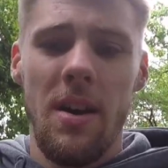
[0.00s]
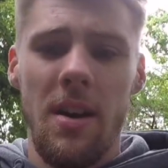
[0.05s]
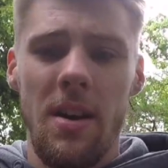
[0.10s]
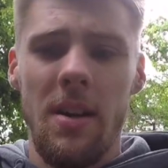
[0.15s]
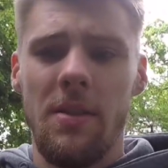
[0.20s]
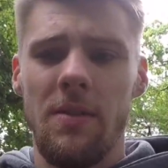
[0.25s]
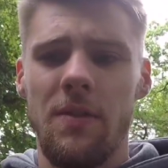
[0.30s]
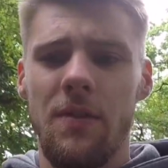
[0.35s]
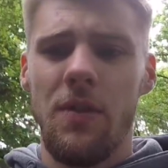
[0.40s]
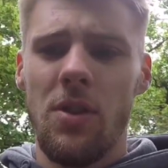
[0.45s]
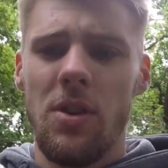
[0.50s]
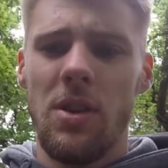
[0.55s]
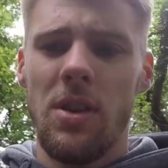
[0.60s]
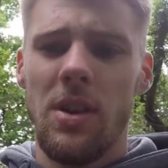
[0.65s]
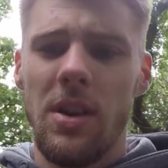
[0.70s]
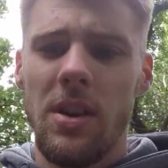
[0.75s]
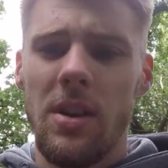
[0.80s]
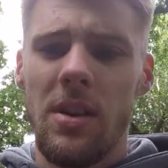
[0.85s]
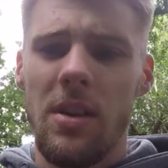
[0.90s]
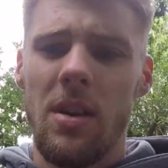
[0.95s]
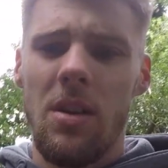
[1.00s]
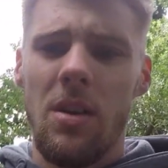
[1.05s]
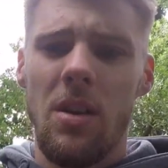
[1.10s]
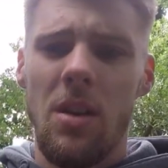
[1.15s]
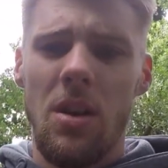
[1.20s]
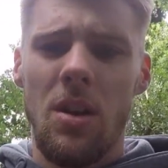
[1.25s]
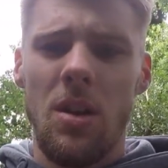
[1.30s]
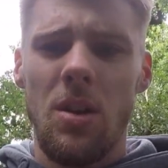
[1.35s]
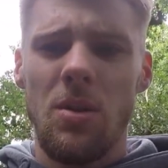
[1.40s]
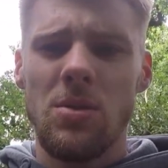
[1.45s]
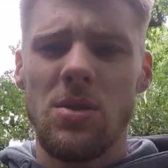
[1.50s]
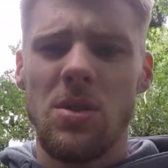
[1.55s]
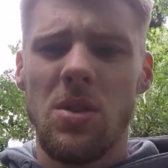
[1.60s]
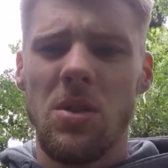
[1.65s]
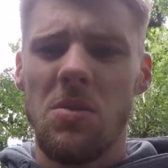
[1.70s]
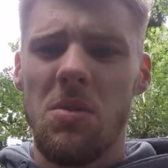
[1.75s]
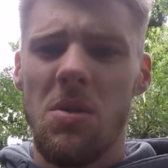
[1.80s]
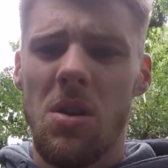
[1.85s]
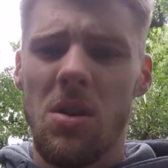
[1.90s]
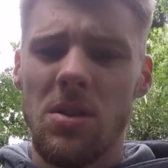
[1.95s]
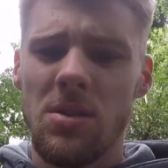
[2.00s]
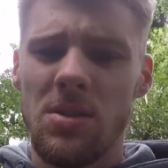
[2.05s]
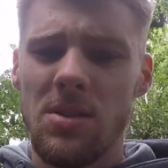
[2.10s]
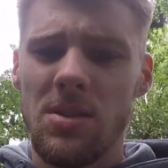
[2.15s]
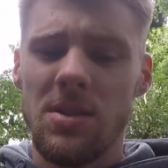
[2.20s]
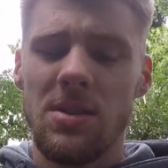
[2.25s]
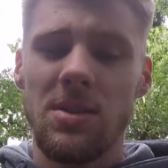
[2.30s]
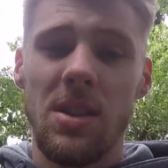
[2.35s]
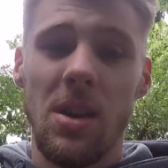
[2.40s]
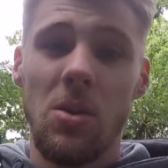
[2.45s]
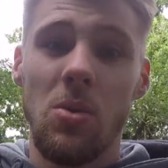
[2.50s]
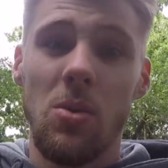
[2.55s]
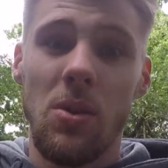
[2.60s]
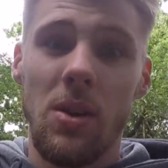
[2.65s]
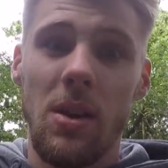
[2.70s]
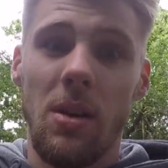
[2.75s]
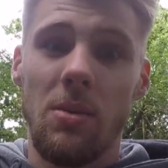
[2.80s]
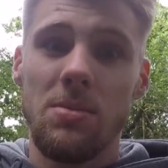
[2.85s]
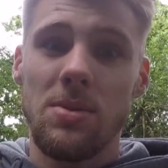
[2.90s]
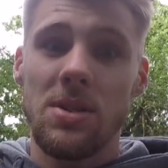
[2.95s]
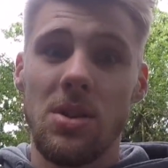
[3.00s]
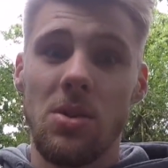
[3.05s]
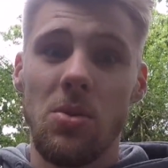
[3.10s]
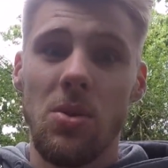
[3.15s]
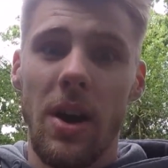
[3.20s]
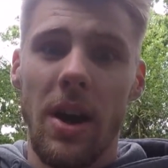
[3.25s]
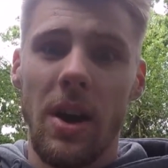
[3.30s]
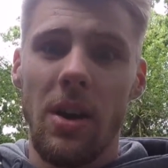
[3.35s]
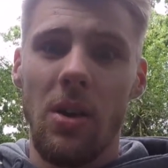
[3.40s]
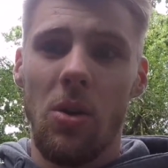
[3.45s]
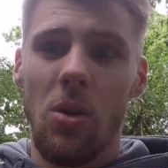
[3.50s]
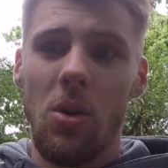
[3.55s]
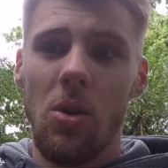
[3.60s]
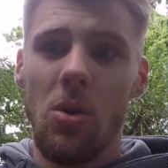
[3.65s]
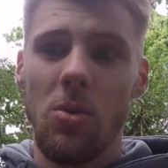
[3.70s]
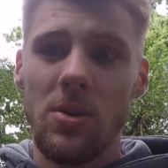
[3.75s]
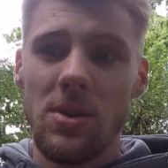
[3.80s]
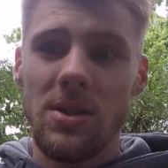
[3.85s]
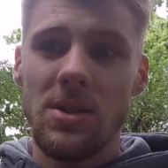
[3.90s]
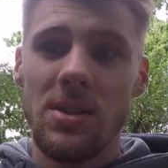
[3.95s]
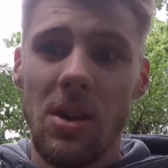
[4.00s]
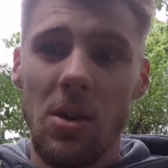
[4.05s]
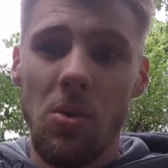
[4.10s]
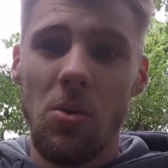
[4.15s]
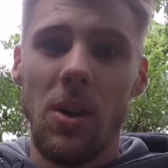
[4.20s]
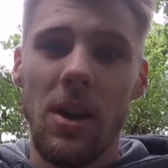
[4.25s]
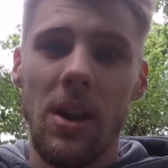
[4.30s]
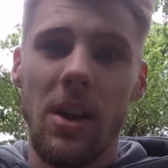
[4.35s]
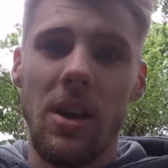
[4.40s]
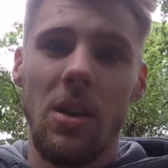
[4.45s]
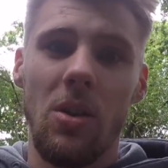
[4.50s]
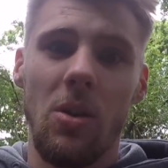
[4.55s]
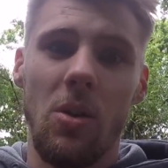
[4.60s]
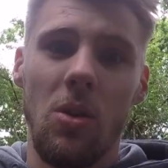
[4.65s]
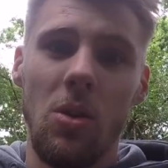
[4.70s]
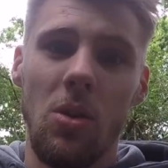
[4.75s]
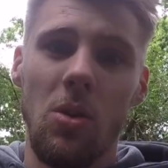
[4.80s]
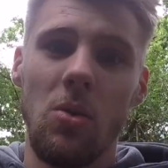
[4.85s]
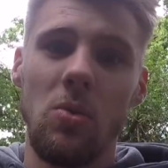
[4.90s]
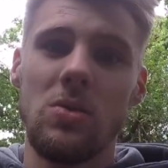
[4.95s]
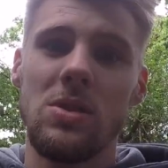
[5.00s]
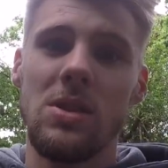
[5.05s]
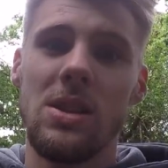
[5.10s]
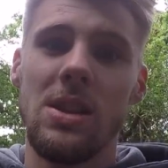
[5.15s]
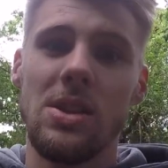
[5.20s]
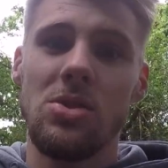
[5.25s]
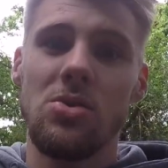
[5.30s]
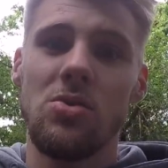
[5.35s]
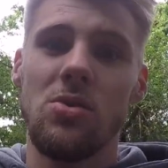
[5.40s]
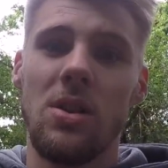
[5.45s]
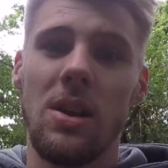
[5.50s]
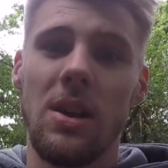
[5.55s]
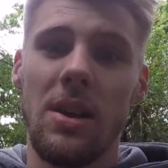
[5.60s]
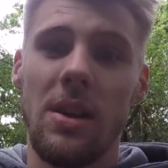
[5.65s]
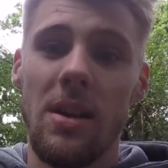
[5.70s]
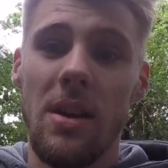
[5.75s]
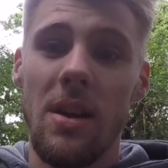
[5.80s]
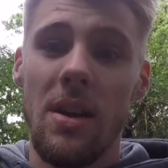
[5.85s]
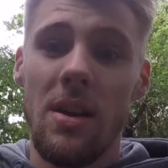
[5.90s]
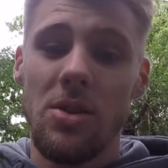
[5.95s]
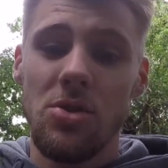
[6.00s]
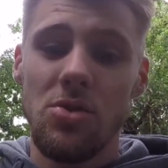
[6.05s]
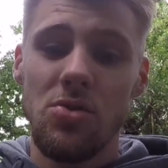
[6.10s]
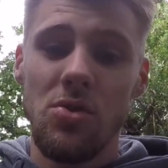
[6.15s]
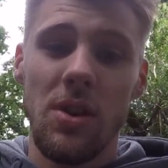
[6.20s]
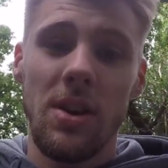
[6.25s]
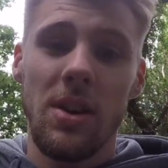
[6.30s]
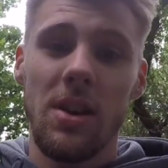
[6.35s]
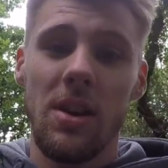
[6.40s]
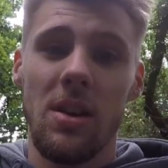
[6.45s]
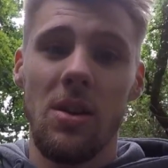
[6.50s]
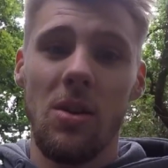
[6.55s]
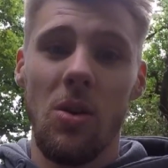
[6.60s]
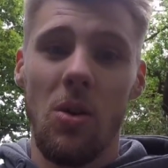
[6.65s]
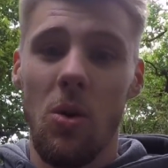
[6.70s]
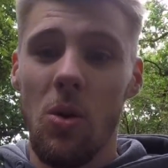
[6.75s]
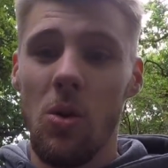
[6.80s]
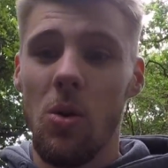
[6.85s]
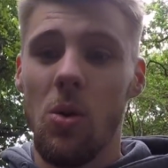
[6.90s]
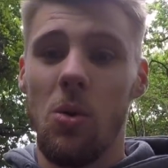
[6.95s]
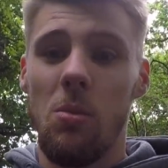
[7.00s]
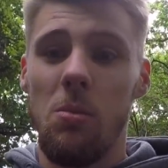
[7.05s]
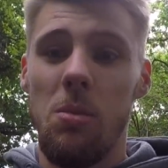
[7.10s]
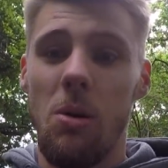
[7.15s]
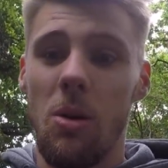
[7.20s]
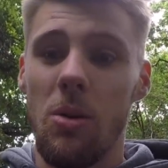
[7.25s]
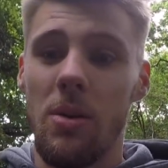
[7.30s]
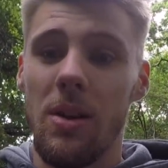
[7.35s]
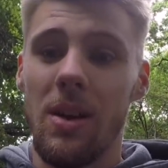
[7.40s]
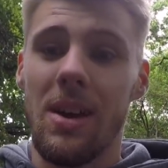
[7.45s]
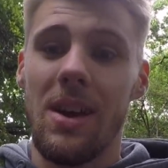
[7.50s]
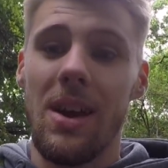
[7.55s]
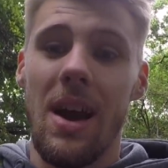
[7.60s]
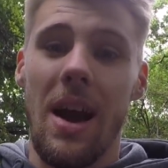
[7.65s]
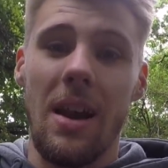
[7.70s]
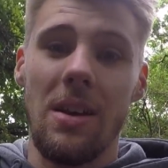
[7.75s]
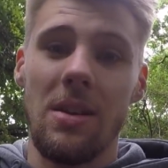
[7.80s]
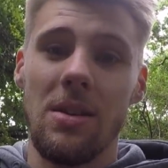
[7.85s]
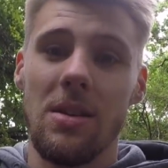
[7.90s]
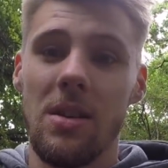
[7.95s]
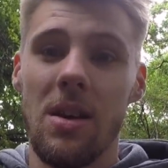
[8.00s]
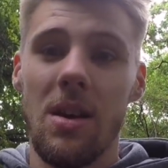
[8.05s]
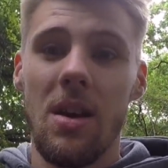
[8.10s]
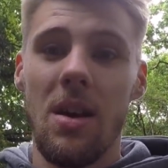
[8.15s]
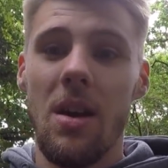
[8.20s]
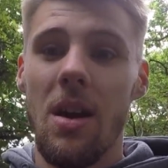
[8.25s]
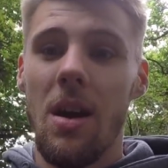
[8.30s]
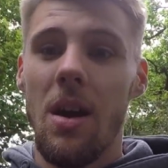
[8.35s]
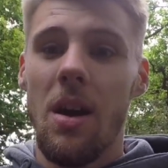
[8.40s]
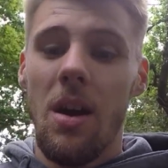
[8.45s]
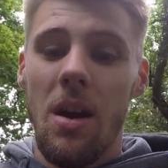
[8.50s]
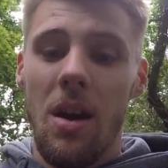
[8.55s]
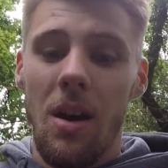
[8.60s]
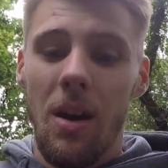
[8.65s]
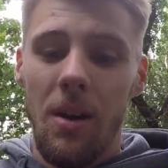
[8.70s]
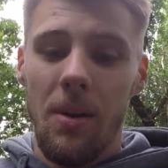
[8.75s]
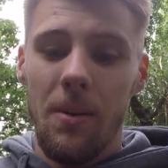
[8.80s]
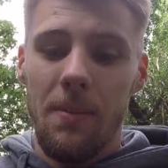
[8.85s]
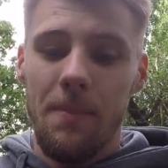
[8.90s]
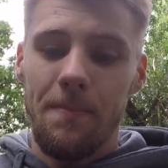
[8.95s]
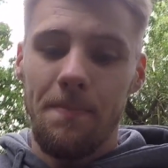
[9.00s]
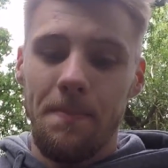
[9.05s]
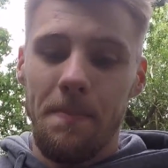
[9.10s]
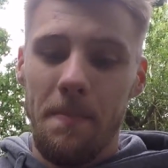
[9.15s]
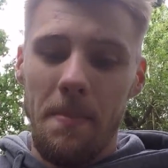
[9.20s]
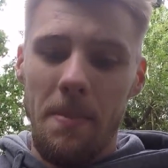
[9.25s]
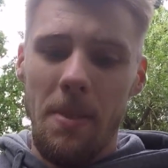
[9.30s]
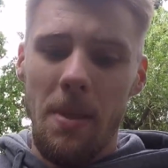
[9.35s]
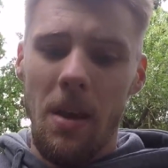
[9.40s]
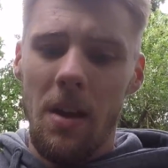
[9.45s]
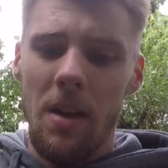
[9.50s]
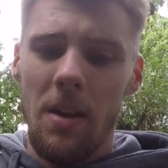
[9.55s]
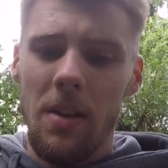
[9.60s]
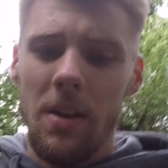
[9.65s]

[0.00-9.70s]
and funnily I was like, I'm still getting oil, it's still leaking oil. It was literally drinking oil by the gallon. And